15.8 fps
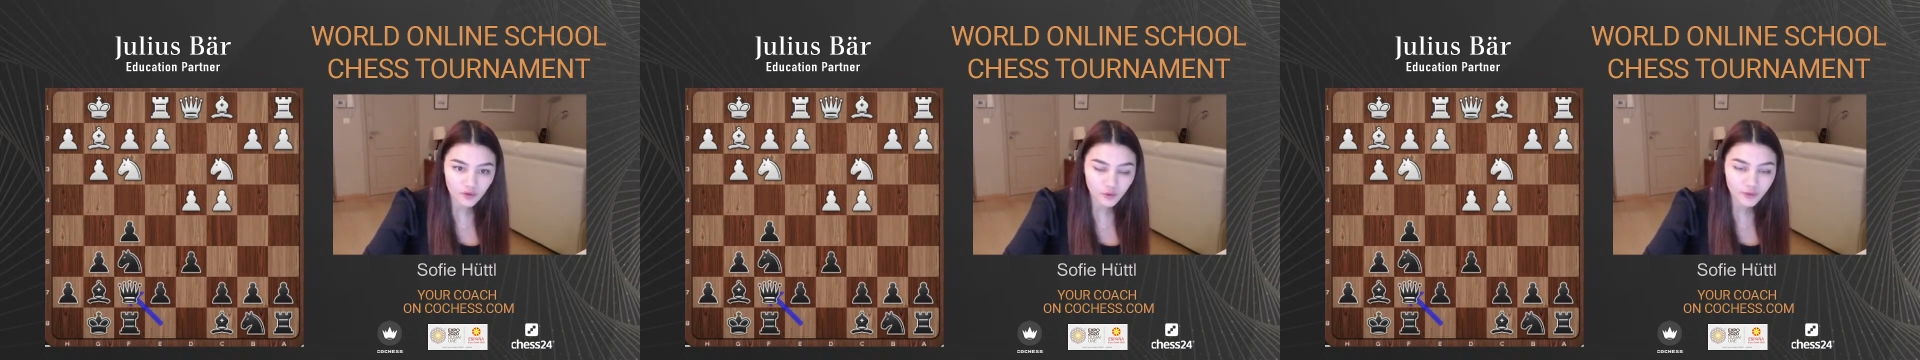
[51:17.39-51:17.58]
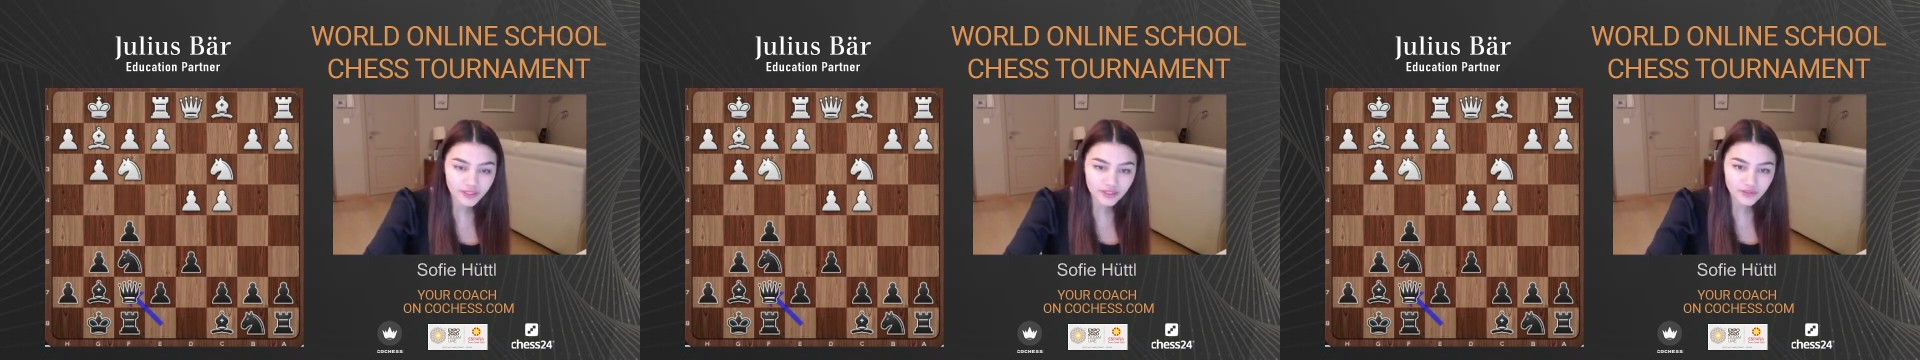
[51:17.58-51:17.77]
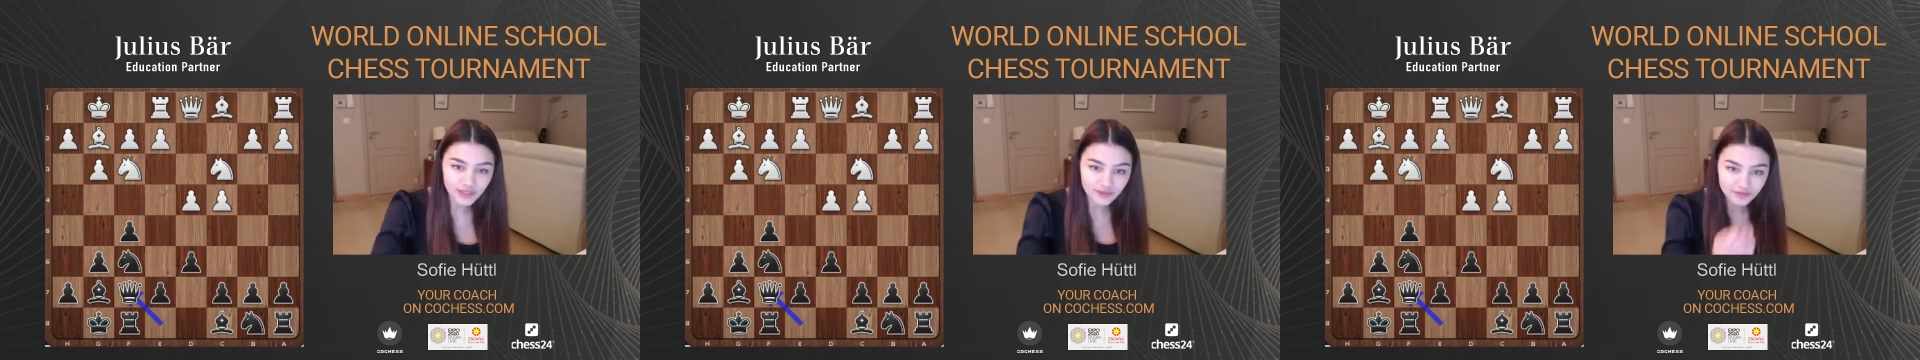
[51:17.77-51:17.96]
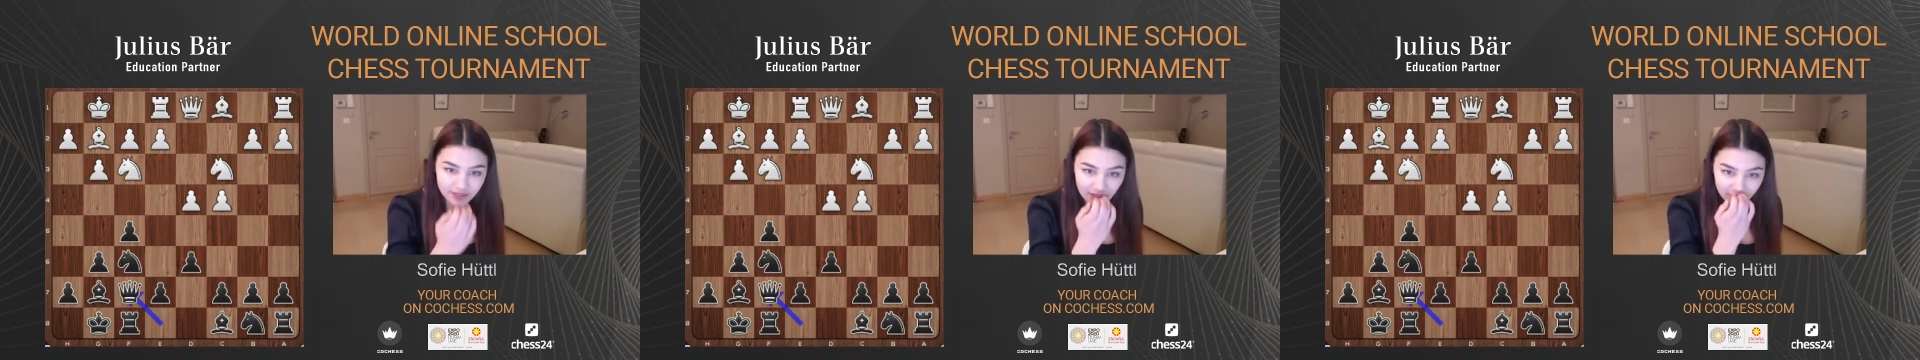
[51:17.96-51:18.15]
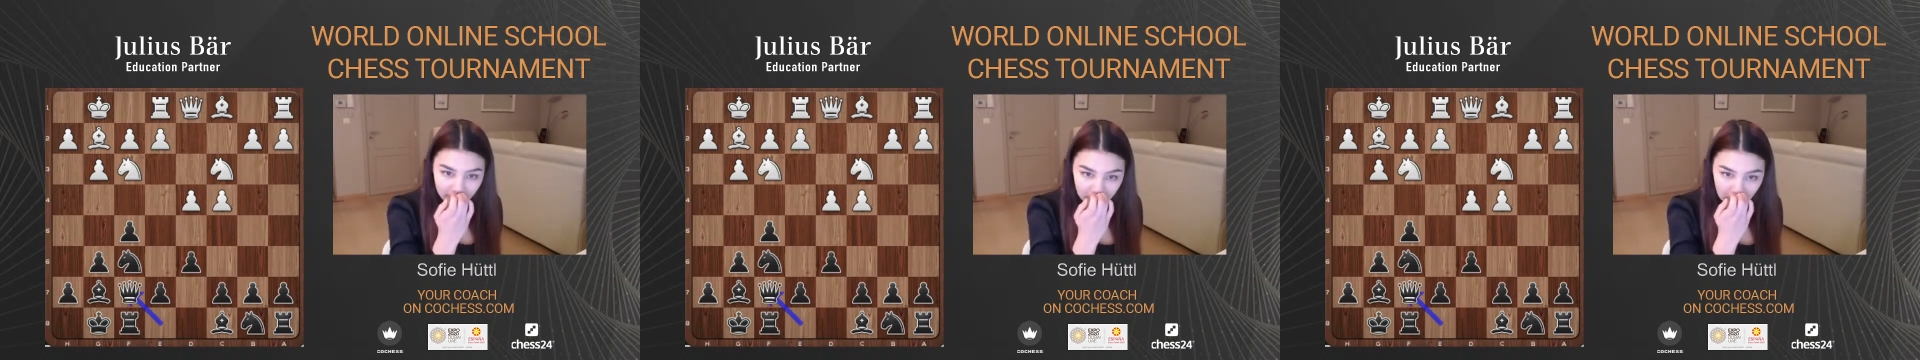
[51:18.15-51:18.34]
Queen to
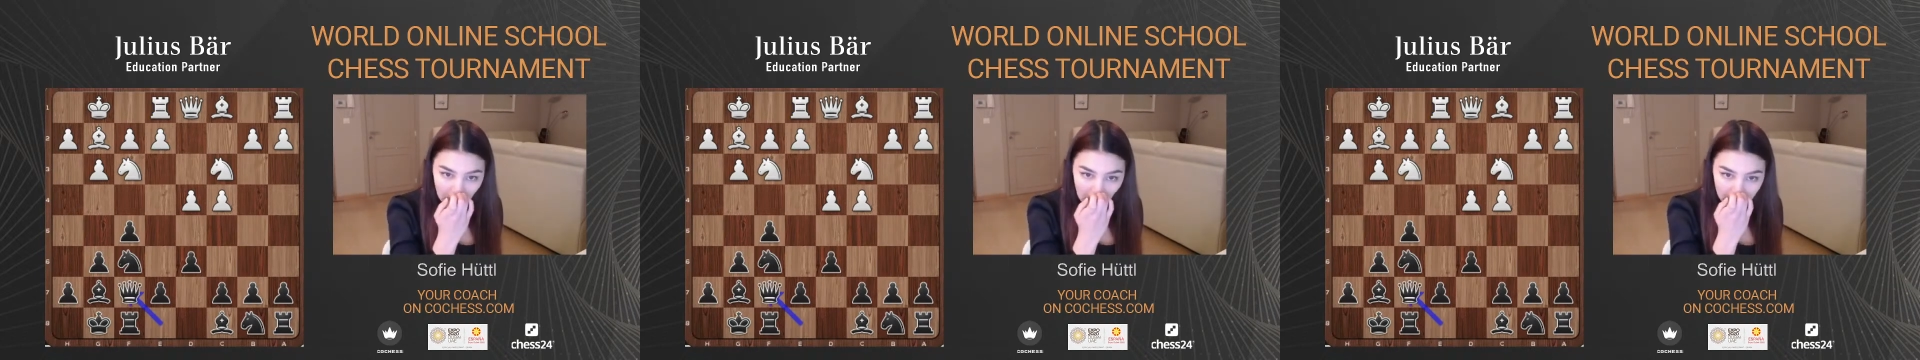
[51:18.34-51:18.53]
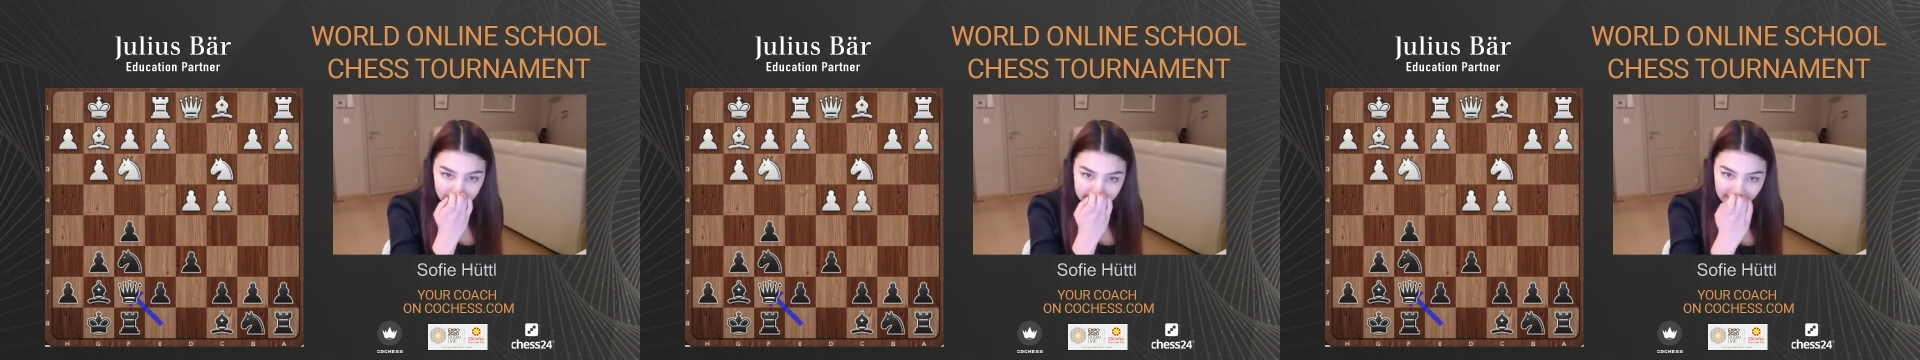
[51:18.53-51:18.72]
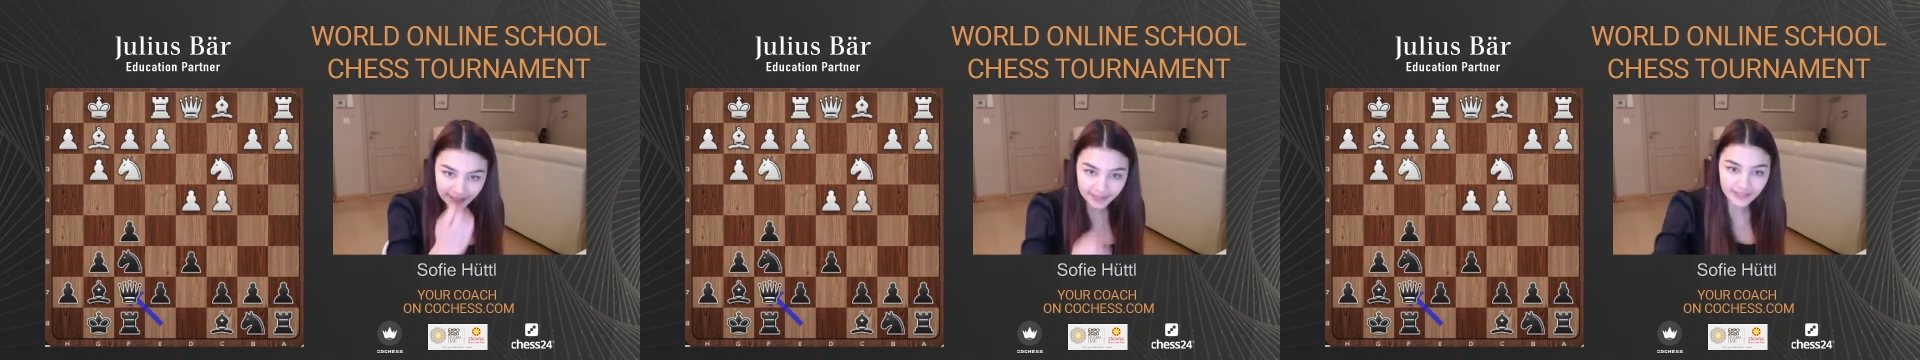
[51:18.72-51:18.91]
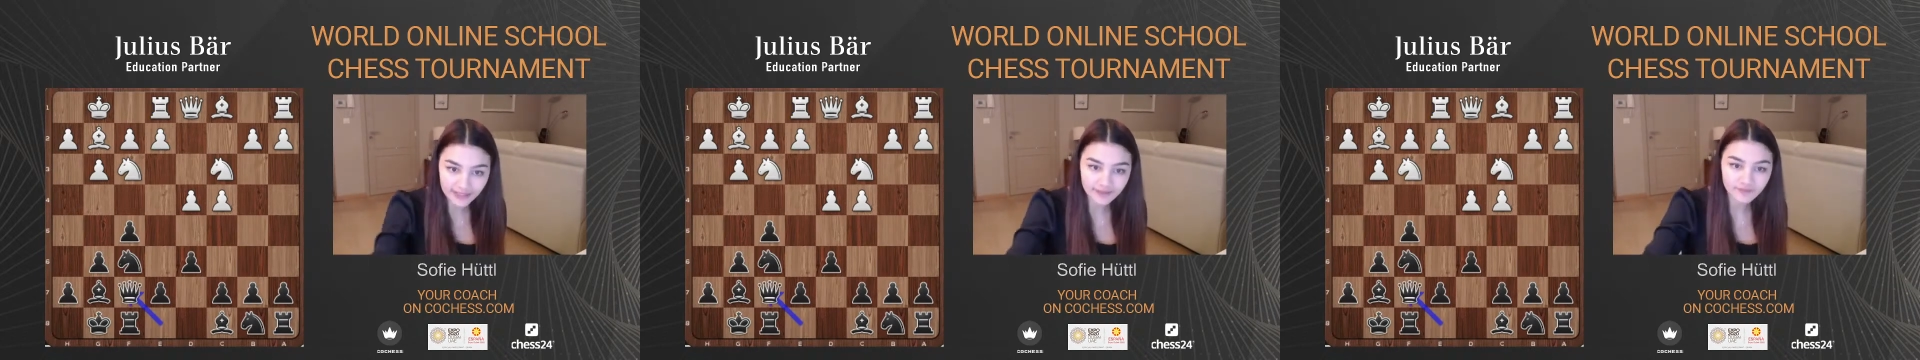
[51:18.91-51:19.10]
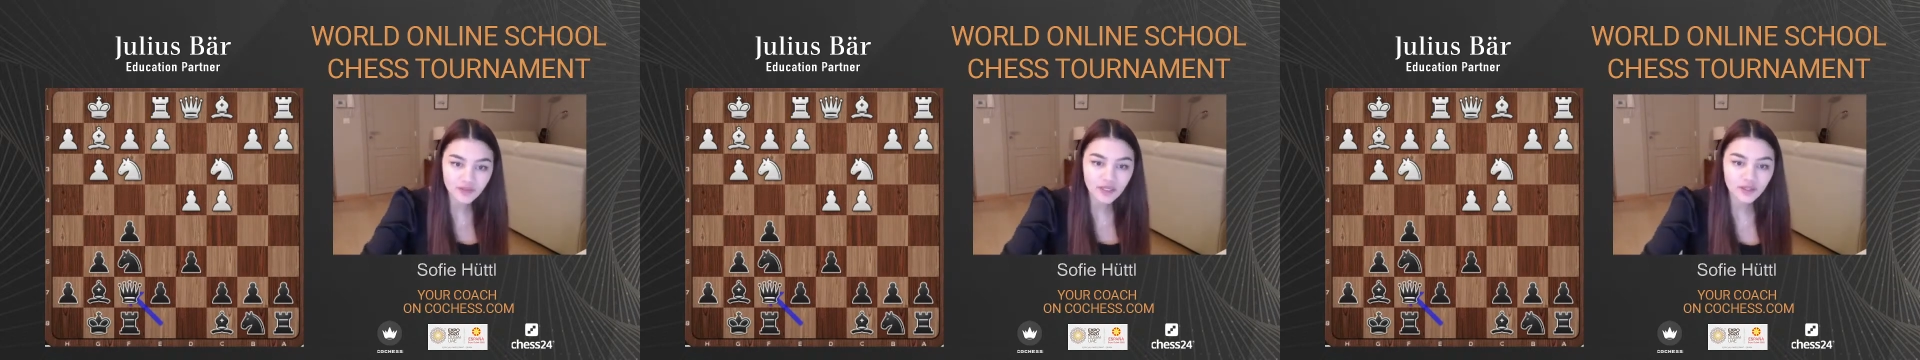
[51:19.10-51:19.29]
f7,
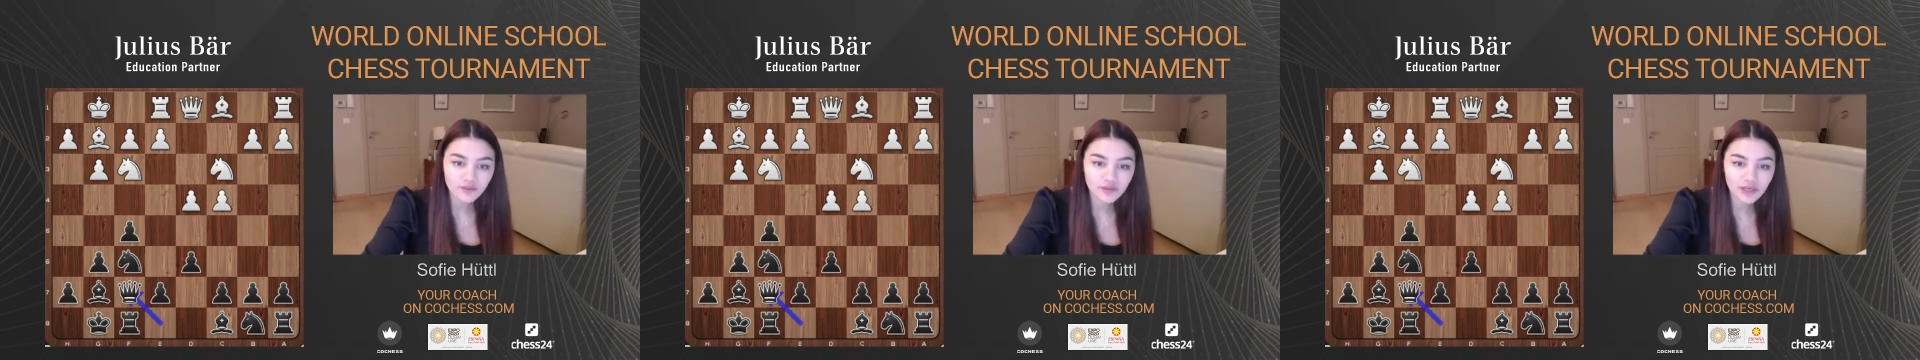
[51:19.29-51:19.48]
attacking